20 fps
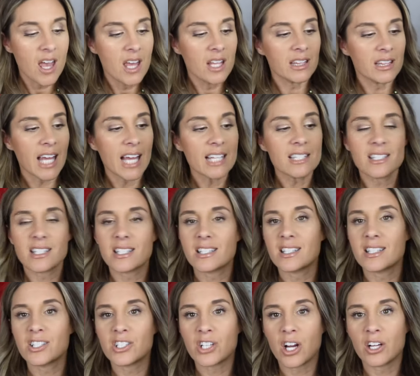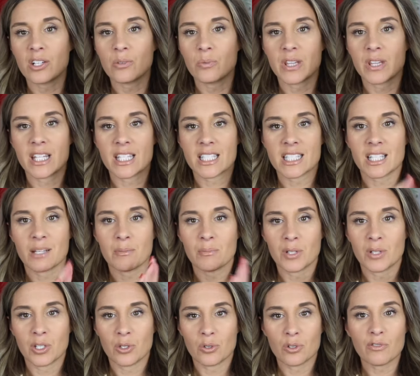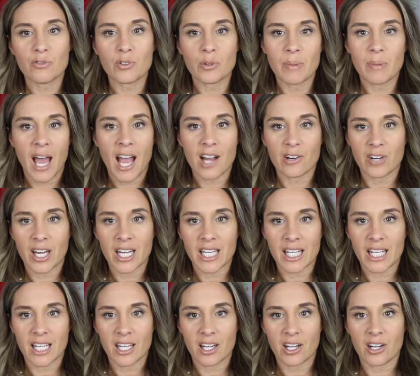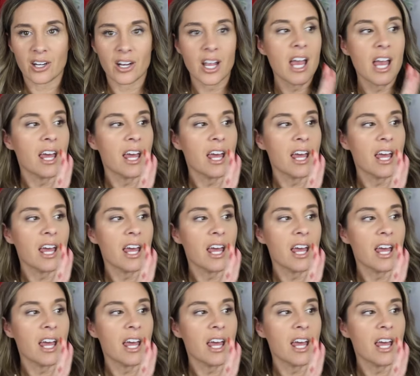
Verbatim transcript: Let's start with this beautiful bag right here.